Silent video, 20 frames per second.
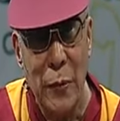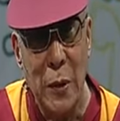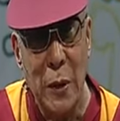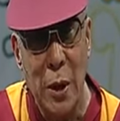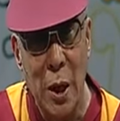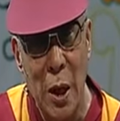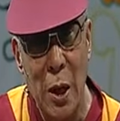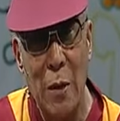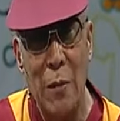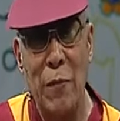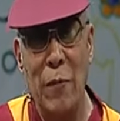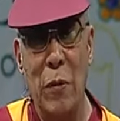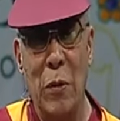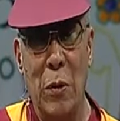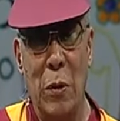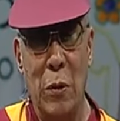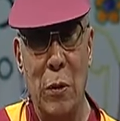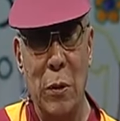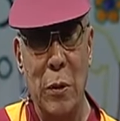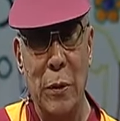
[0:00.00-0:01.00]
Therefore,
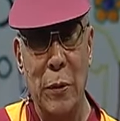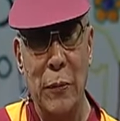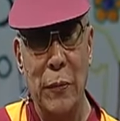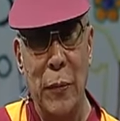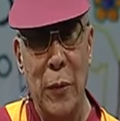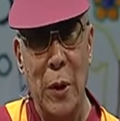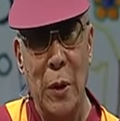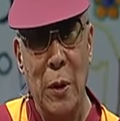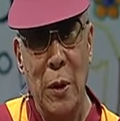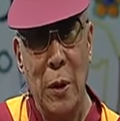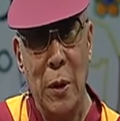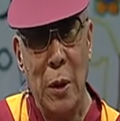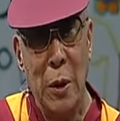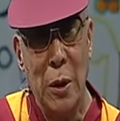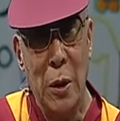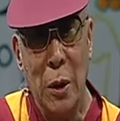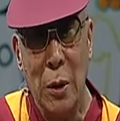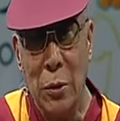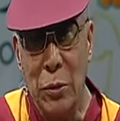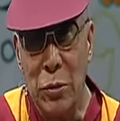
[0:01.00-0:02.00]

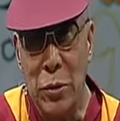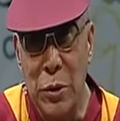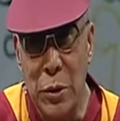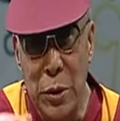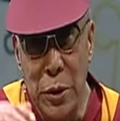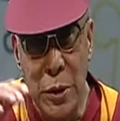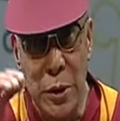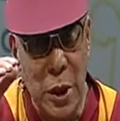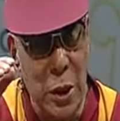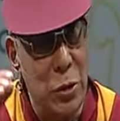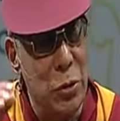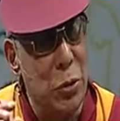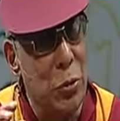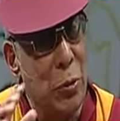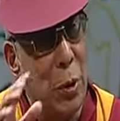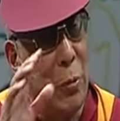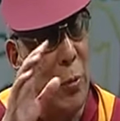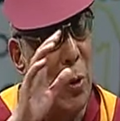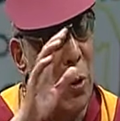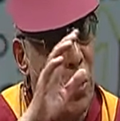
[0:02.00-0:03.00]
now twentieth century,
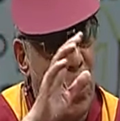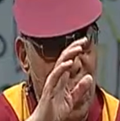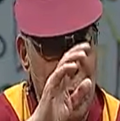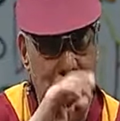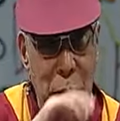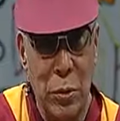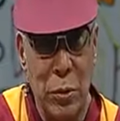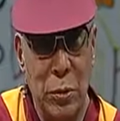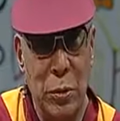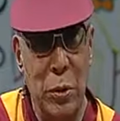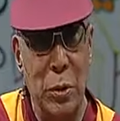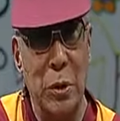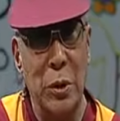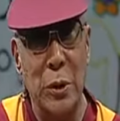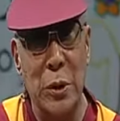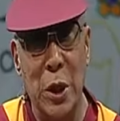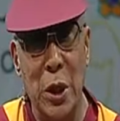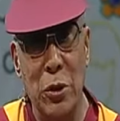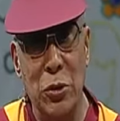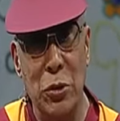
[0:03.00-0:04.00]
when we look,
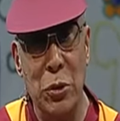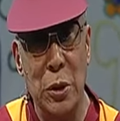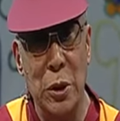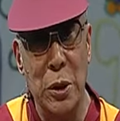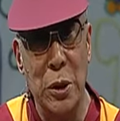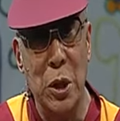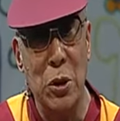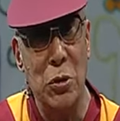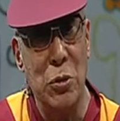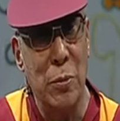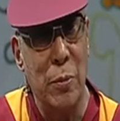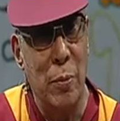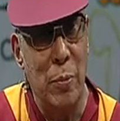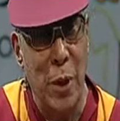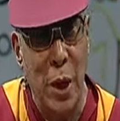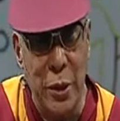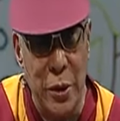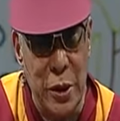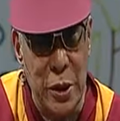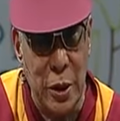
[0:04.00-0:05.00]
twentieth century, century of
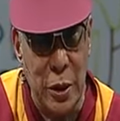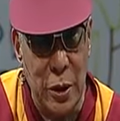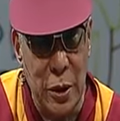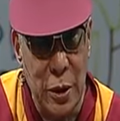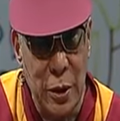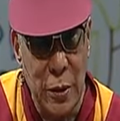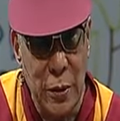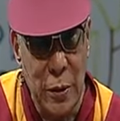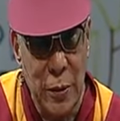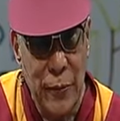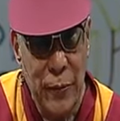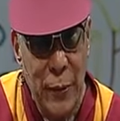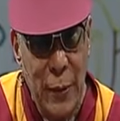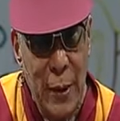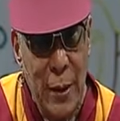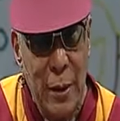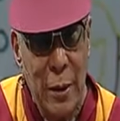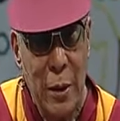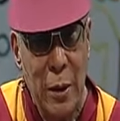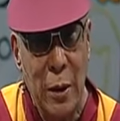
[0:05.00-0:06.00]
bloodshed,
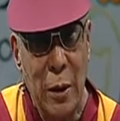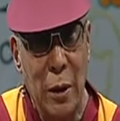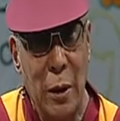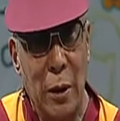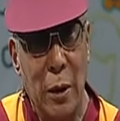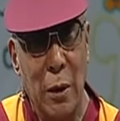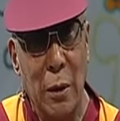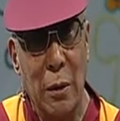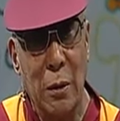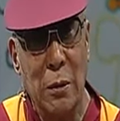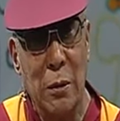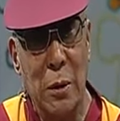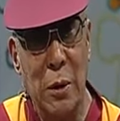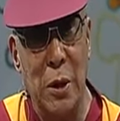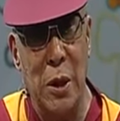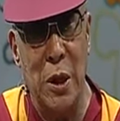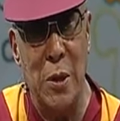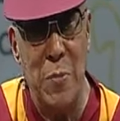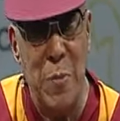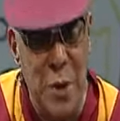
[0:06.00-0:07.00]
uh,
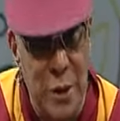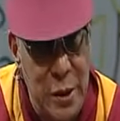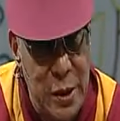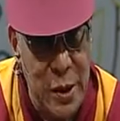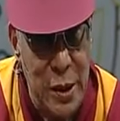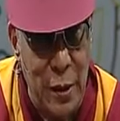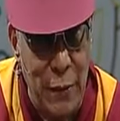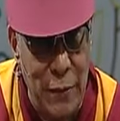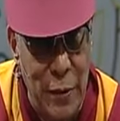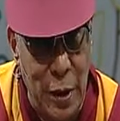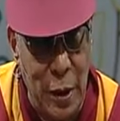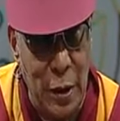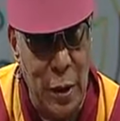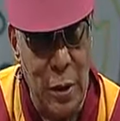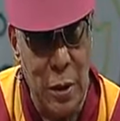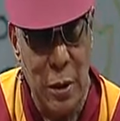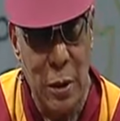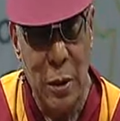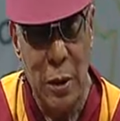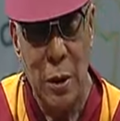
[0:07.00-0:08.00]
immense suffering,
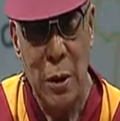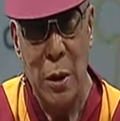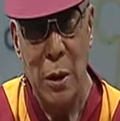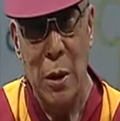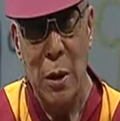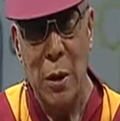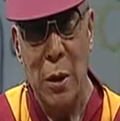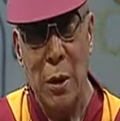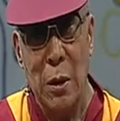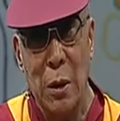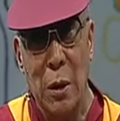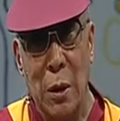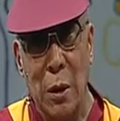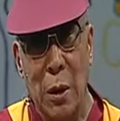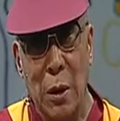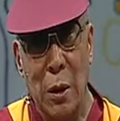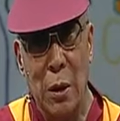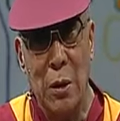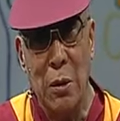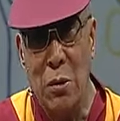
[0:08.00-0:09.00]
uh,
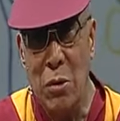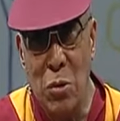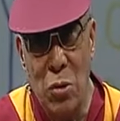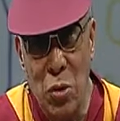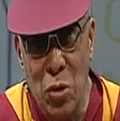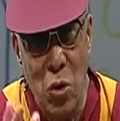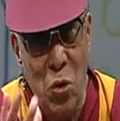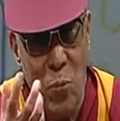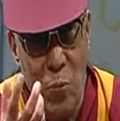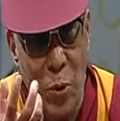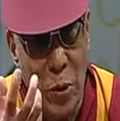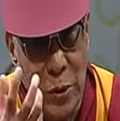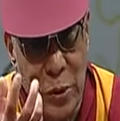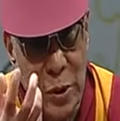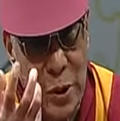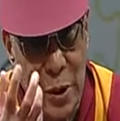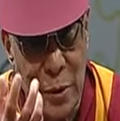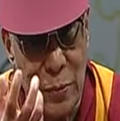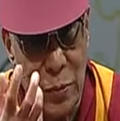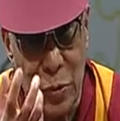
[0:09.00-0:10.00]
no
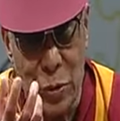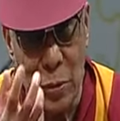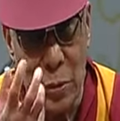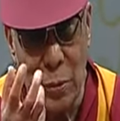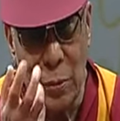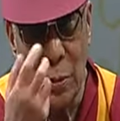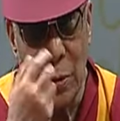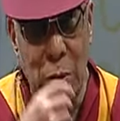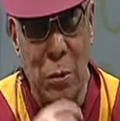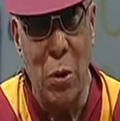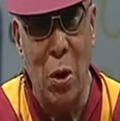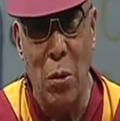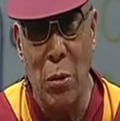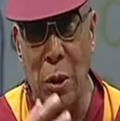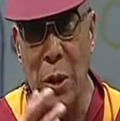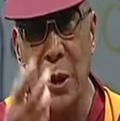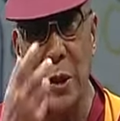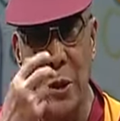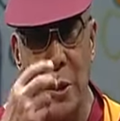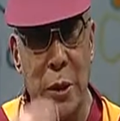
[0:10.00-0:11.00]
positive sort of
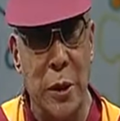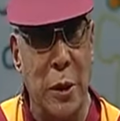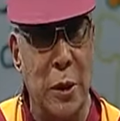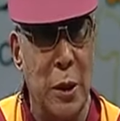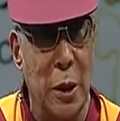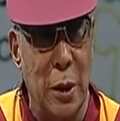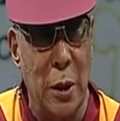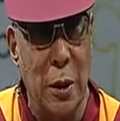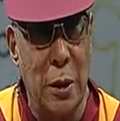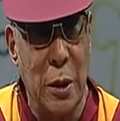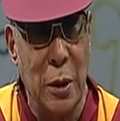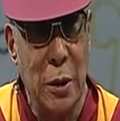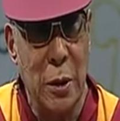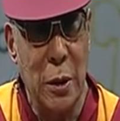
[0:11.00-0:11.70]
concrete result.